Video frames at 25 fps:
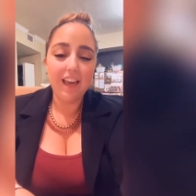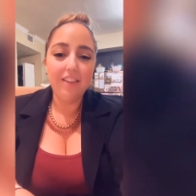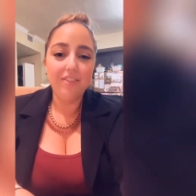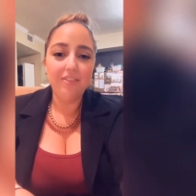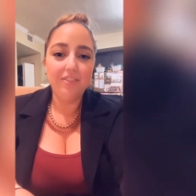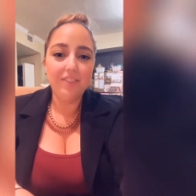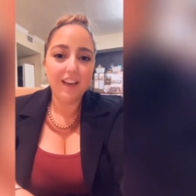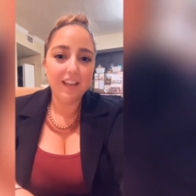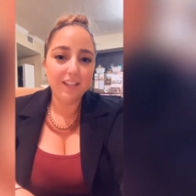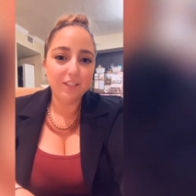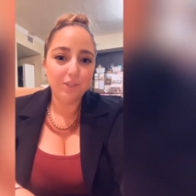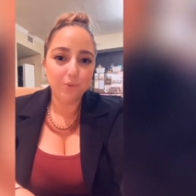
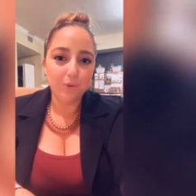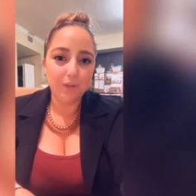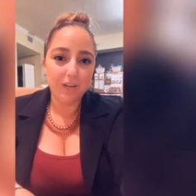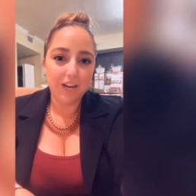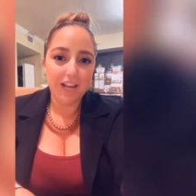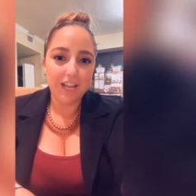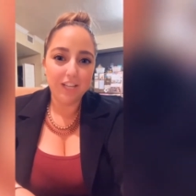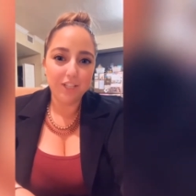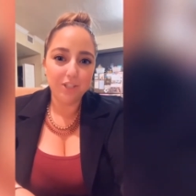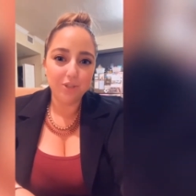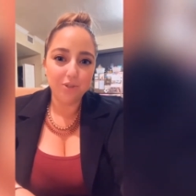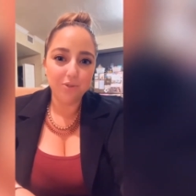That's what
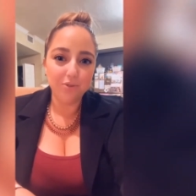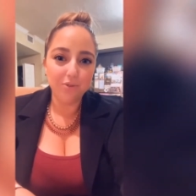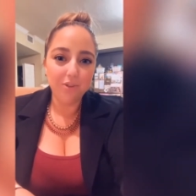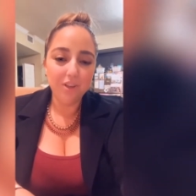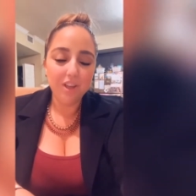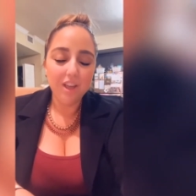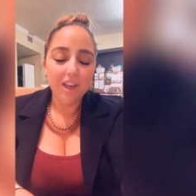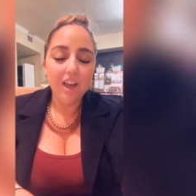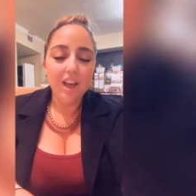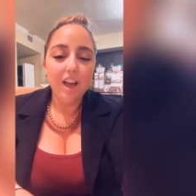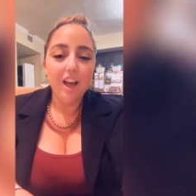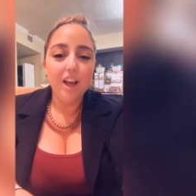I do.
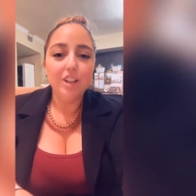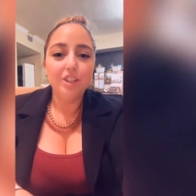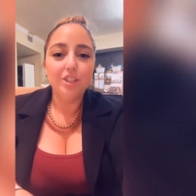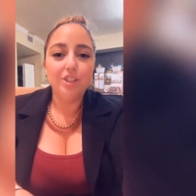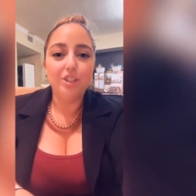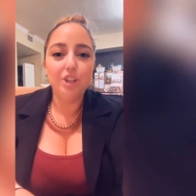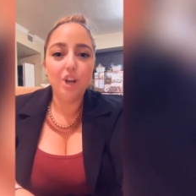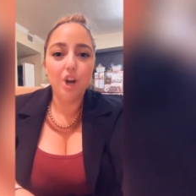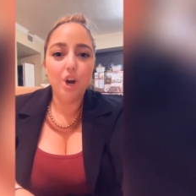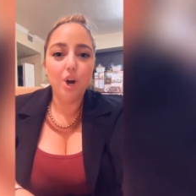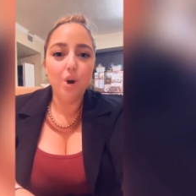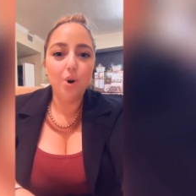
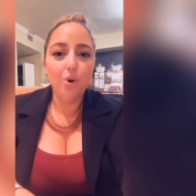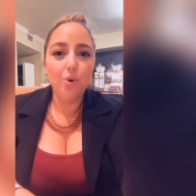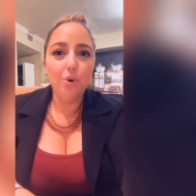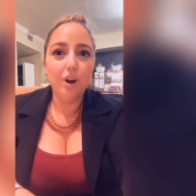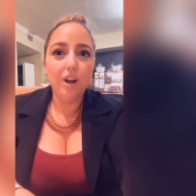So